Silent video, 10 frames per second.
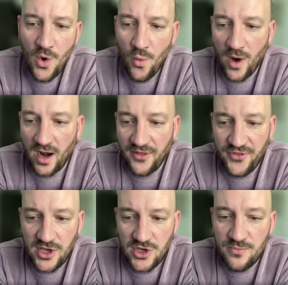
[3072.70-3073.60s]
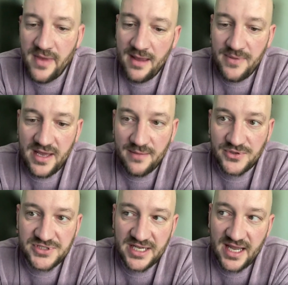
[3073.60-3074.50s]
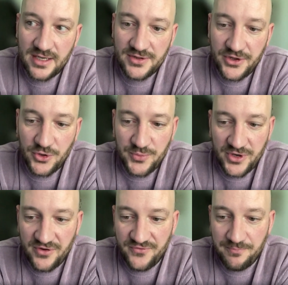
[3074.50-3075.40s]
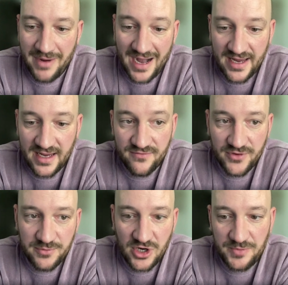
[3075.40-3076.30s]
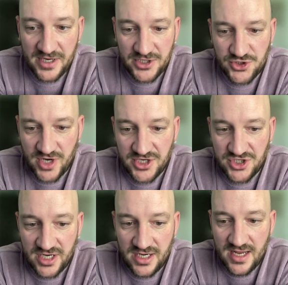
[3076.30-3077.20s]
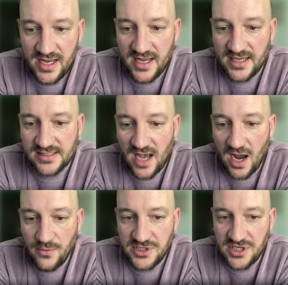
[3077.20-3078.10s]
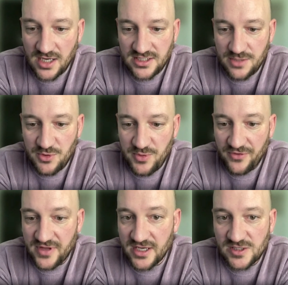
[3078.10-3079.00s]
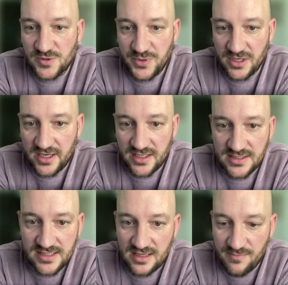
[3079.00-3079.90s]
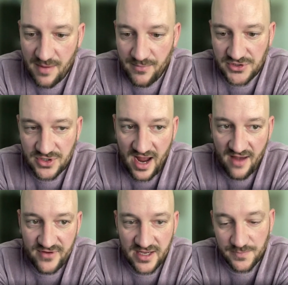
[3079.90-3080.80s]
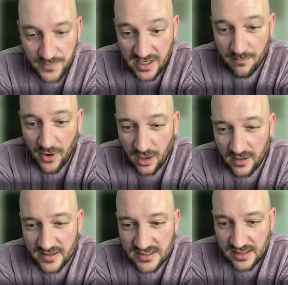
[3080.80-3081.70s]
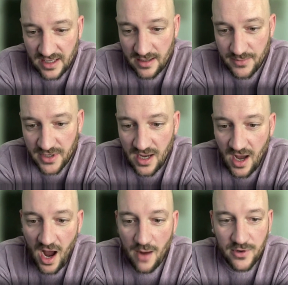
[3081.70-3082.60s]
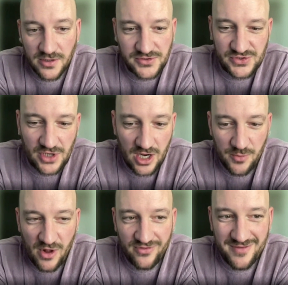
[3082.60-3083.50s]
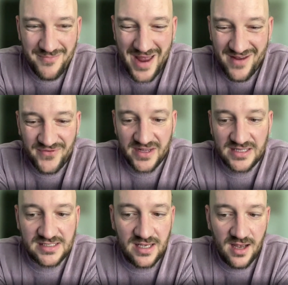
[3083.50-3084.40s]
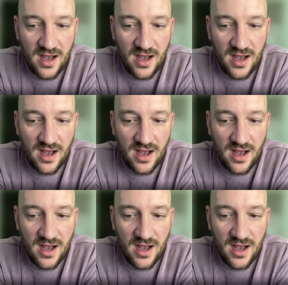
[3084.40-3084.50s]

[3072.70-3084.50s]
where I think you may be able to get a little bit of buy-in from your administration is I would talk to them about the experience that the members are having being part of this club. I would also talk about the benefits